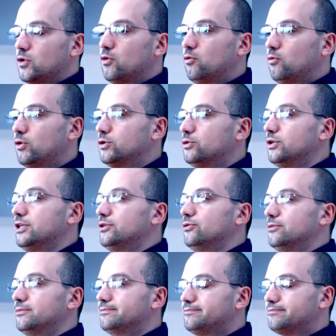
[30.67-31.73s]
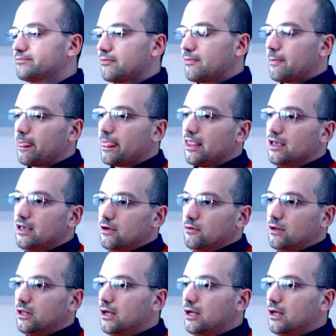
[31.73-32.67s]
what do they do? Well,